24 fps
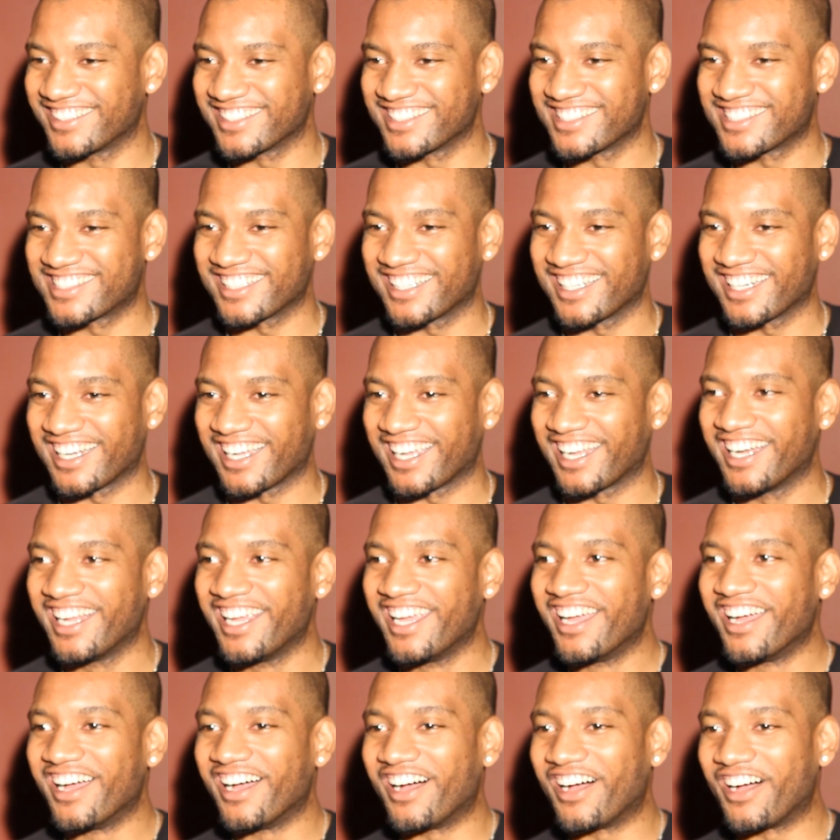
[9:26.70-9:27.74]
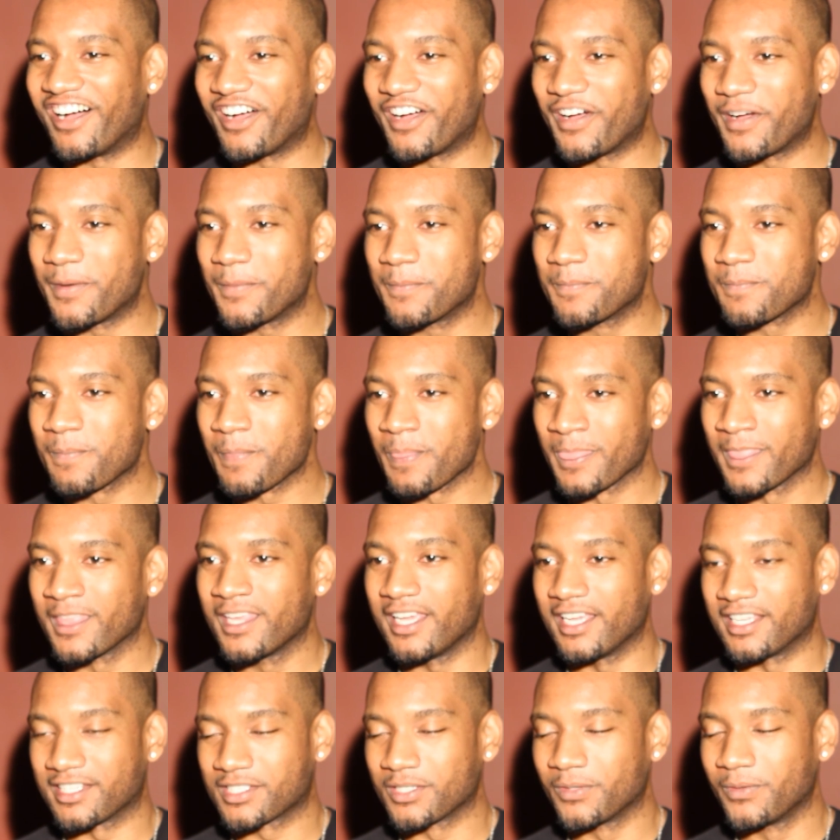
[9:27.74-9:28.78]
you can say that. Um,
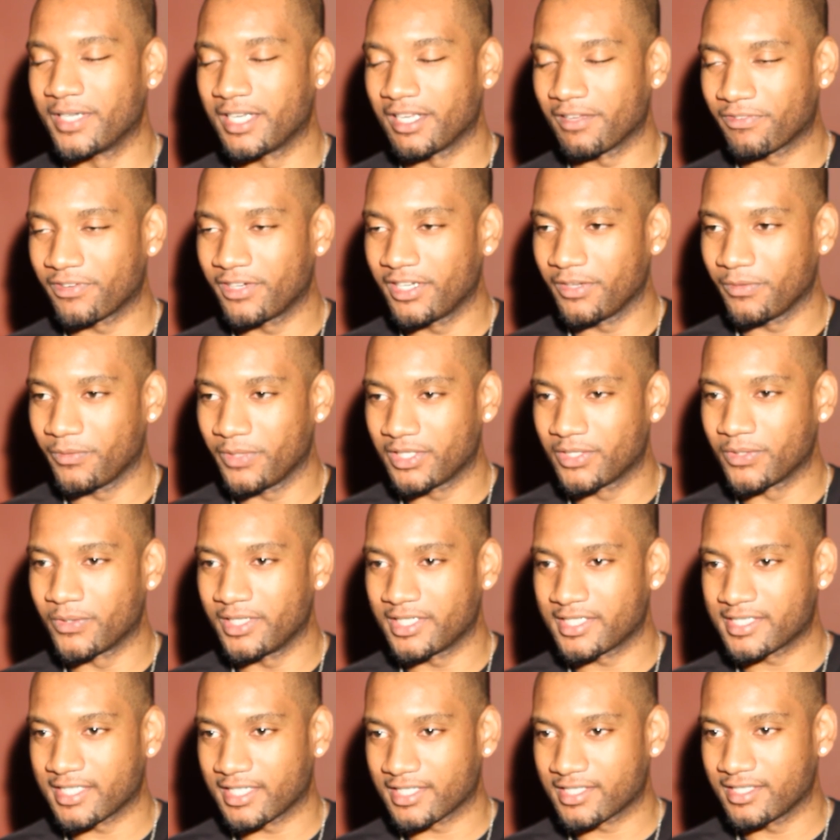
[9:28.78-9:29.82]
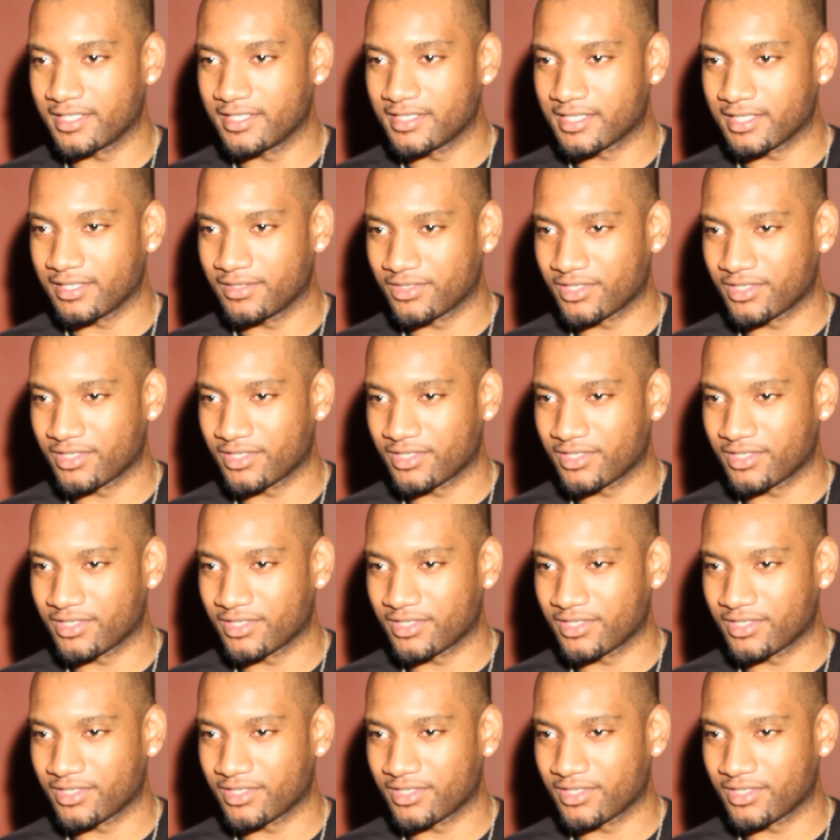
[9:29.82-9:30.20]
yeah, so we definitely we're doing a section St.